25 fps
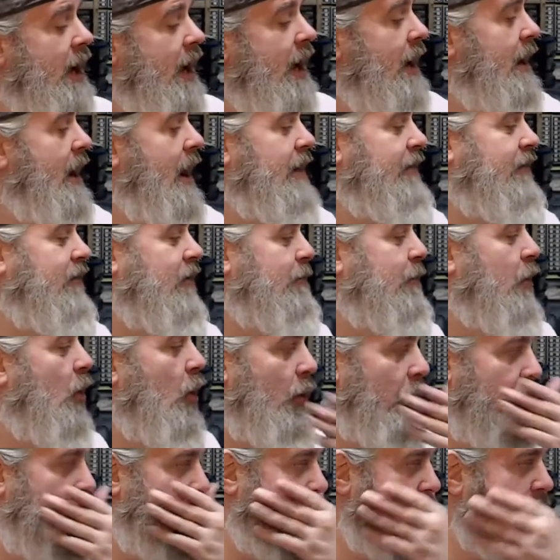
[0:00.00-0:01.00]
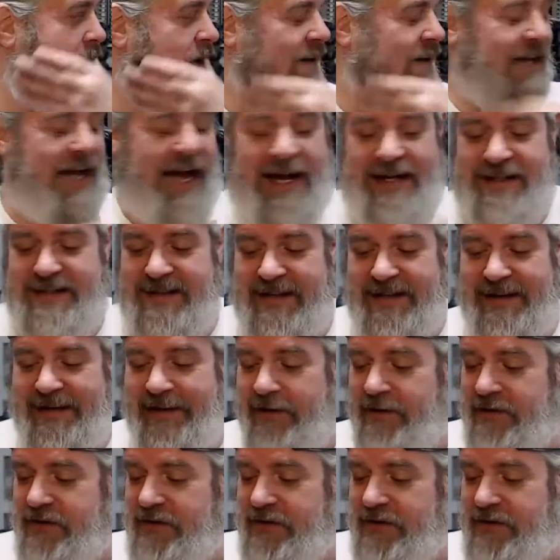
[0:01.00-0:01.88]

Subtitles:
and enter both lots into the